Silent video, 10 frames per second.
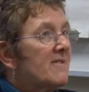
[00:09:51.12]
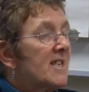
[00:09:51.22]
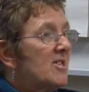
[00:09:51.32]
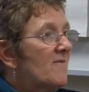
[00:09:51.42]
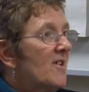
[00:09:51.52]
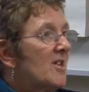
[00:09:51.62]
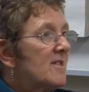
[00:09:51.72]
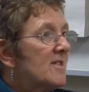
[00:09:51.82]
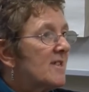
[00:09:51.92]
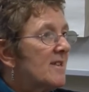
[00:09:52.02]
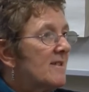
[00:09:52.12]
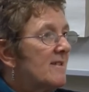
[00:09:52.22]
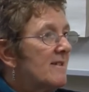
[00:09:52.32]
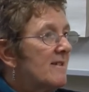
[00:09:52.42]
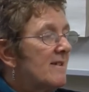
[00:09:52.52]
Teach First
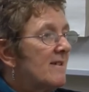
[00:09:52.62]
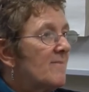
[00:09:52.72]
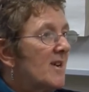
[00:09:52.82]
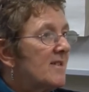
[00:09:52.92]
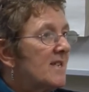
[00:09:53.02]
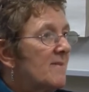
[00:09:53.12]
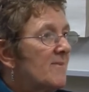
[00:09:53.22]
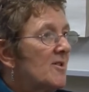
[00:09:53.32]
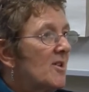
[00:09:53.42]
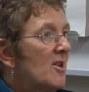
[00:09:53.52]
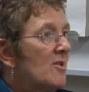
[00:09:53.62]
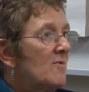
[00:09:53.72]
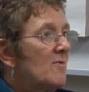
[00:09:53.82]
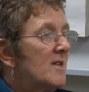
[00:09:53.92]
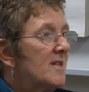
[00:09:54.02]
participant who
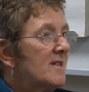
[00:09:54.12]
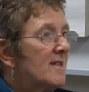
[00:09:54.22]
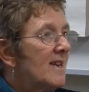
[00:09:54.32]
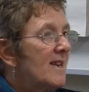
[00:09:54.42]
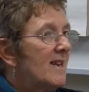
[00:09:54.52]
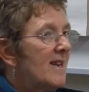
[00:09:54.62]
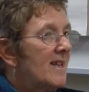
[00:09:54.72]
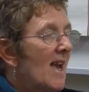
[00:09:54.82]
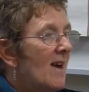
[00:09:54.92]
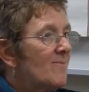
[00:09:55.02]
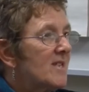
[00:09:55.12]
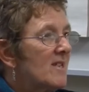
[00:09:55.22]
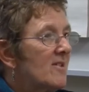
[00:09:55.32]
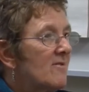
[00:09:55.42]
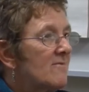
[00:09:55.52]
was in
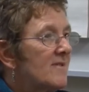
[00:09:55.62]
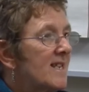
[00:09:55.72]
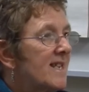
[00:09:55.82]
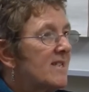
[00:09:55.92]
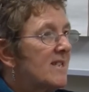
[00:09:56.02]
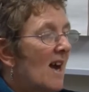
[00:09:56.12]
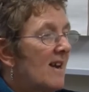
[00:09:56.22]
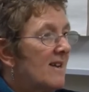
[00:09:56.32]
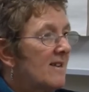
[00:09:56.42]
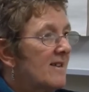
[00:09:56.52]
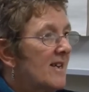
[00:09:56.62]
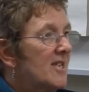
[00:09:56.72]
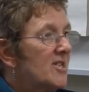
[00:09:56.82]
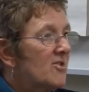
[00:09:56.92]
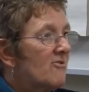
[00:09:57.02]
absolutely dire
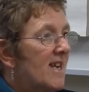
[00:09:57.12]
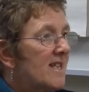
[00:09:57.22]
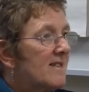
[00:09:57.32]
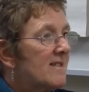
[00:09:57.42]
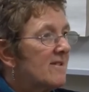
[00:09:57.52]
straits.